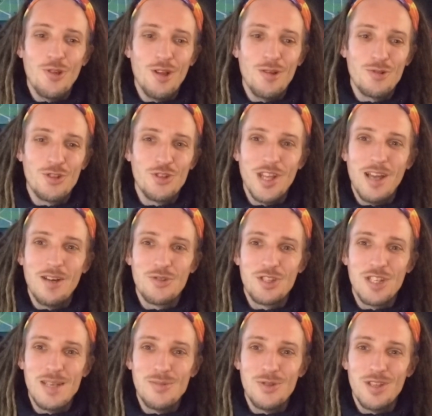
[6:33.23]
those Jezzail
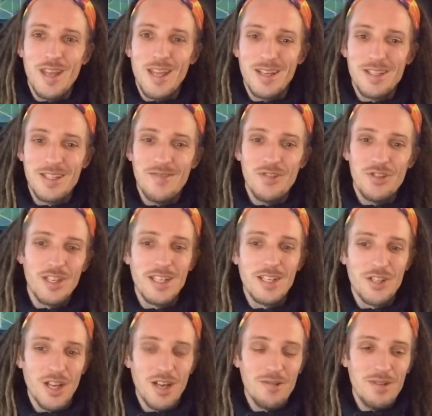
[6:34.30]
teams and
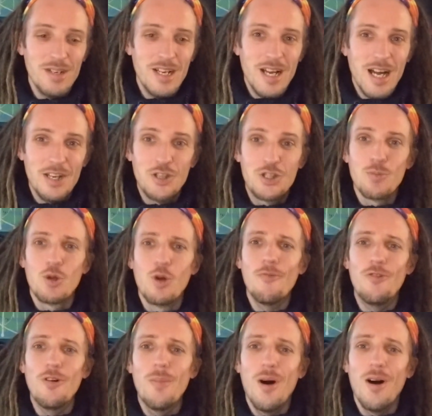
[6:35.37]
negativity. So I did some
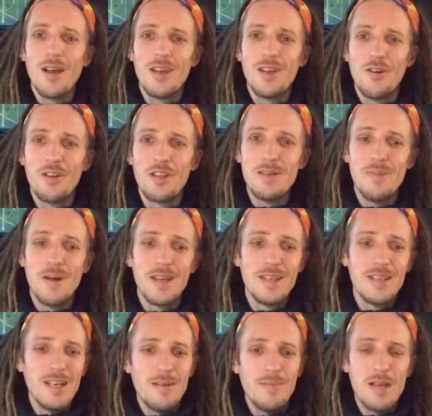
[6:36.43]
comfort buying on
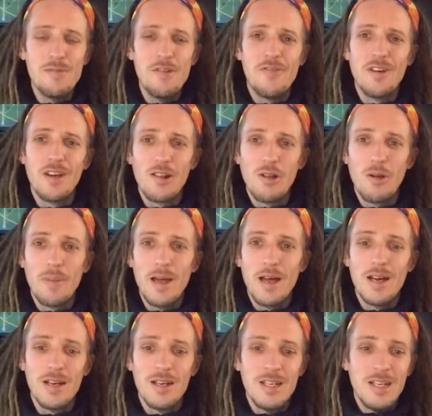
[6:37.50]
eBay, made me feel a lot
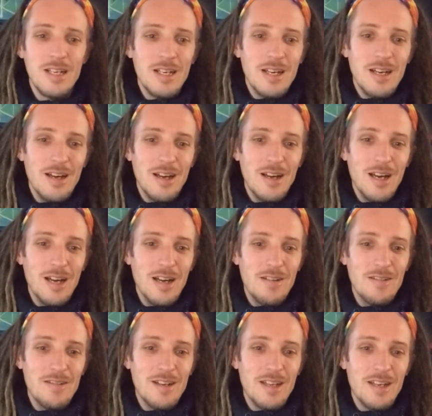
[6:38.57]
better.
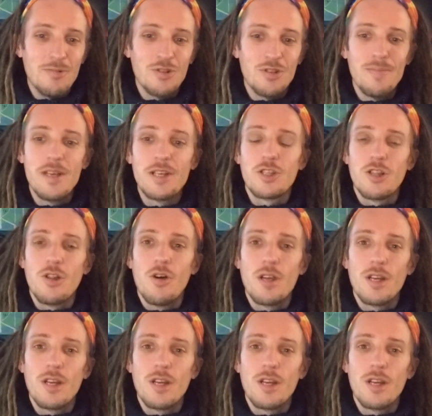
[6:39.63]
And it was a mixed lot,